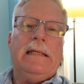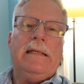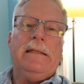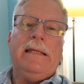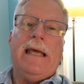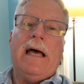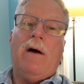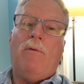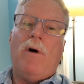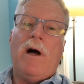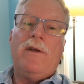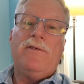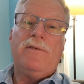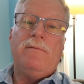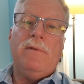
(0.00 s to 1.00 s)
Yeah,
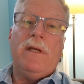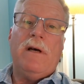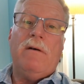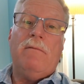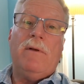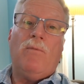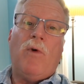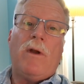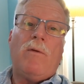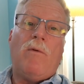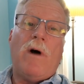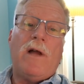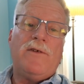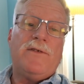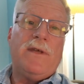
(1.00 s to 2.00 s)
Wash, what a
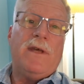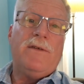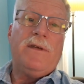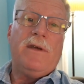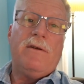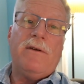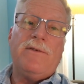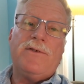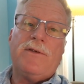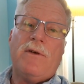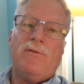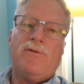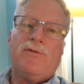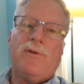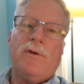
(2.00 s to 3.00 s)
Wash says here is
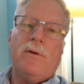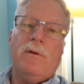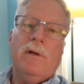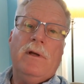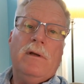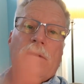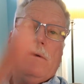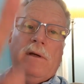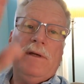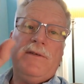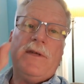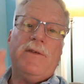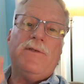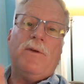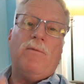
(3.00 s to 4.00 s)
so true. He
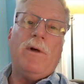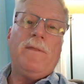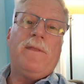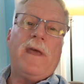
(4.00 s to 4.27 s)
says the one